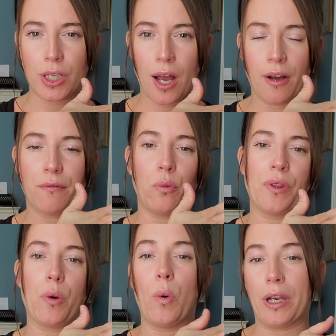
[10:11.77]
cuff with
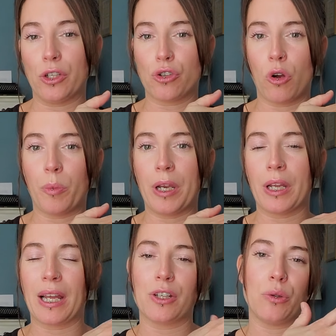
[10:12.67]
a 1-inch opening.
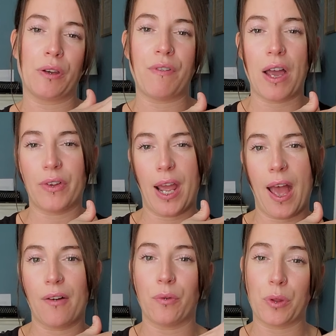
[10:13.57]
I could do like
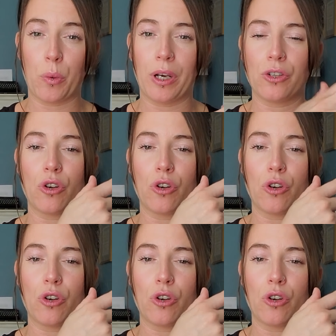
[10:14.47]
5.5 with a 1-inch